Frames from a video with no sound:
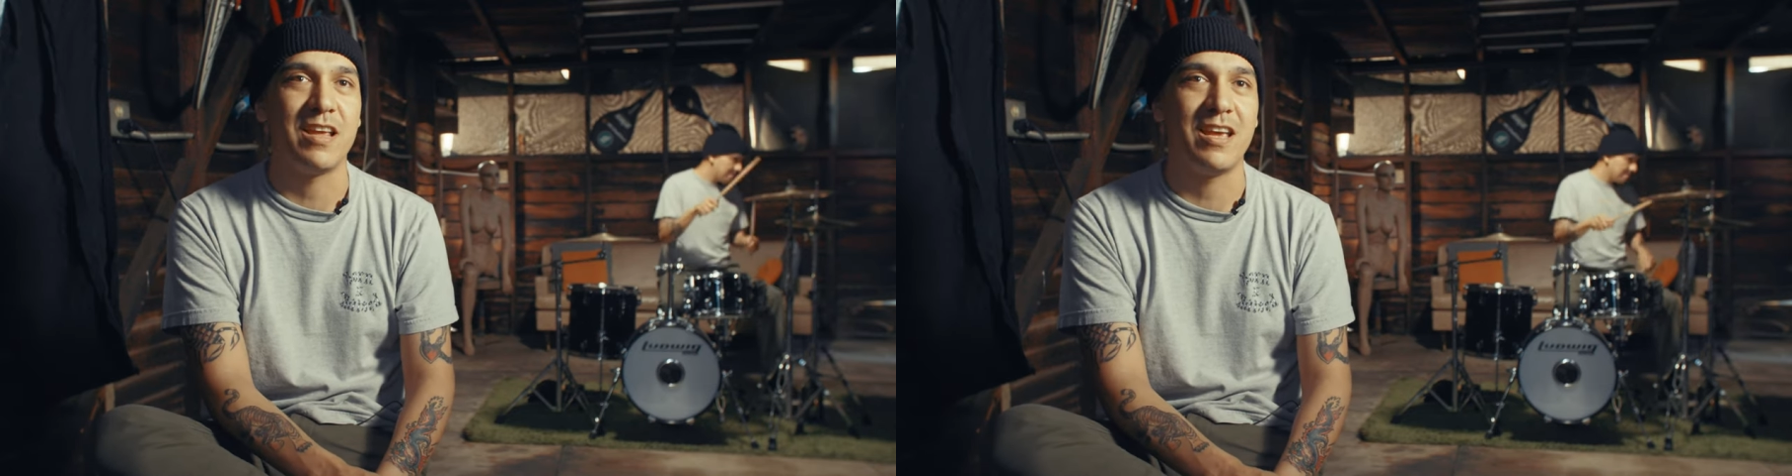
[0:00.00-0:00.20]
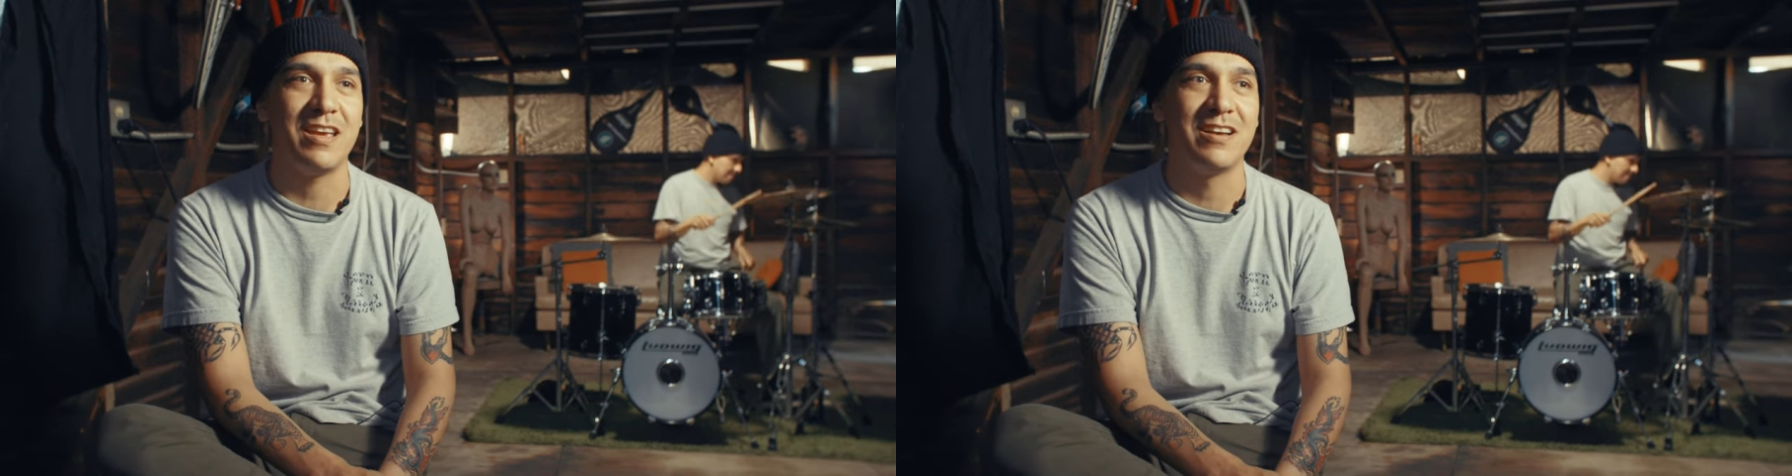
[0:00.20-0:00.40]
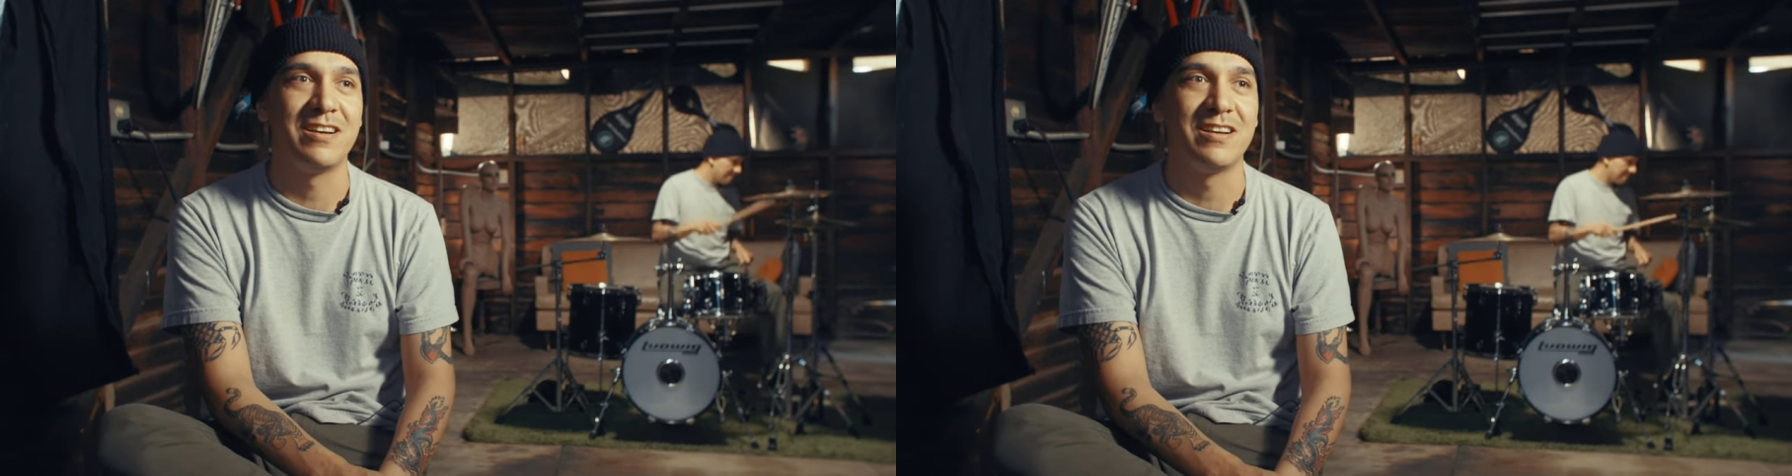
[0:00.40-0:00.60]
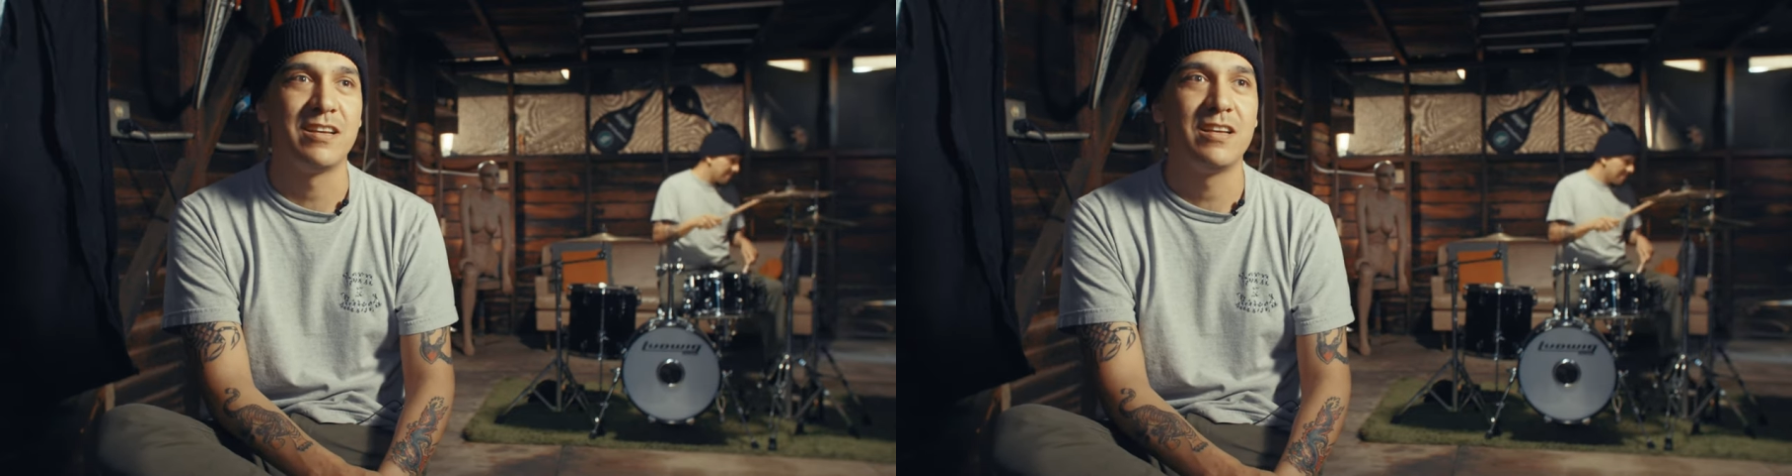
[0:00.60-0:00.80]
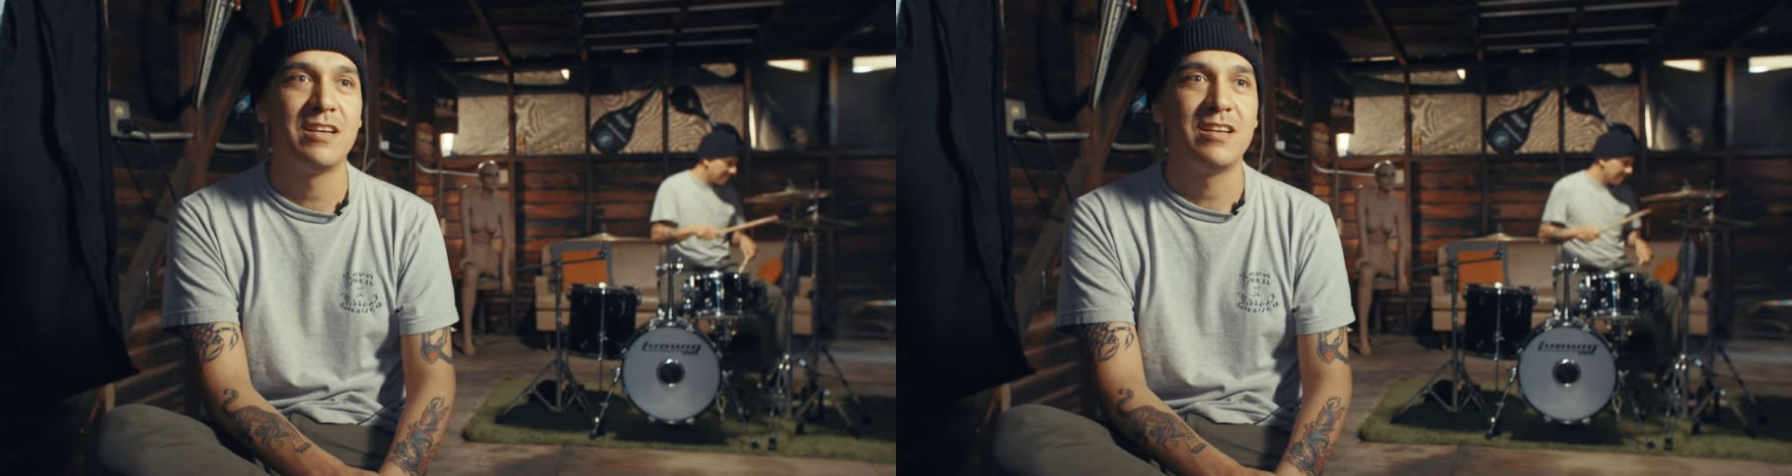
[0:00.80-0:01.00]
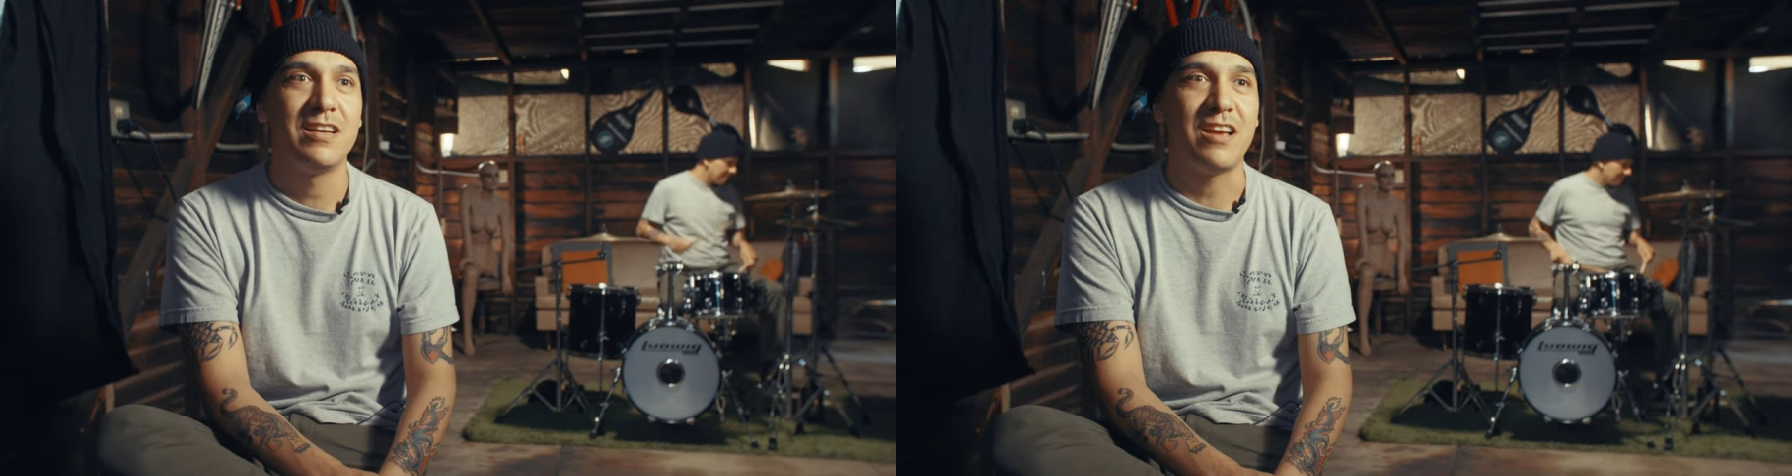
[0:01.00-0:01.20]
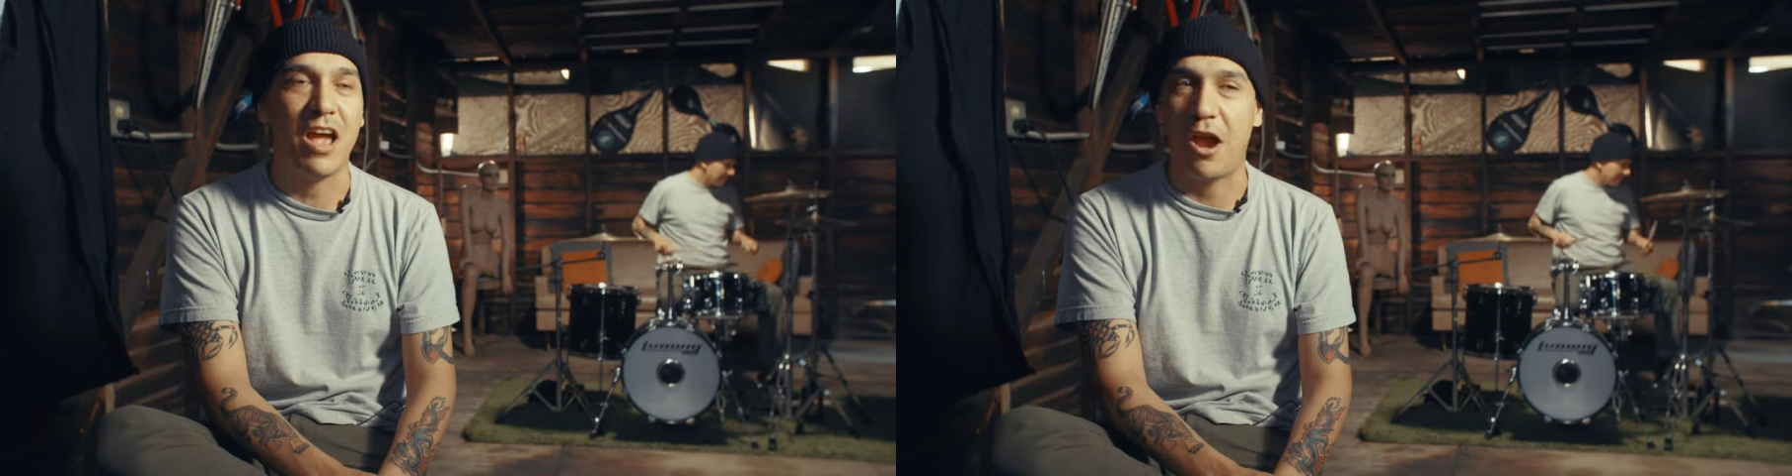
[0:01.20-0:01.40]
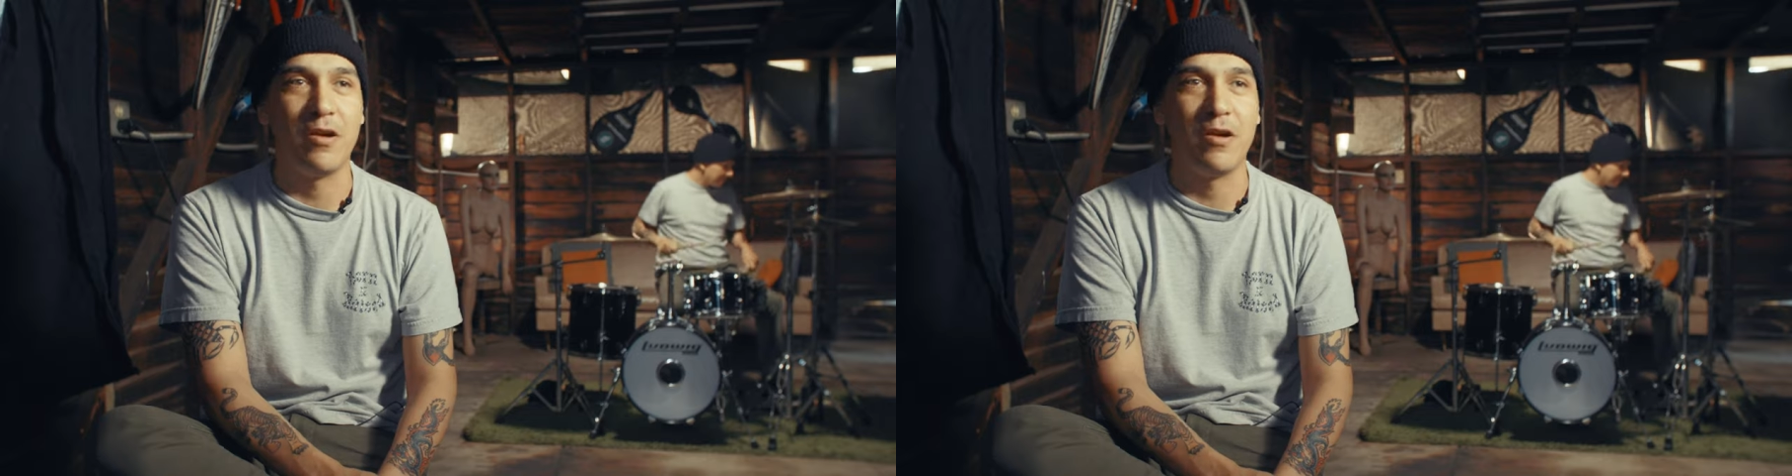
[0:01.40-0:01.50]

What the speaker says: hey, I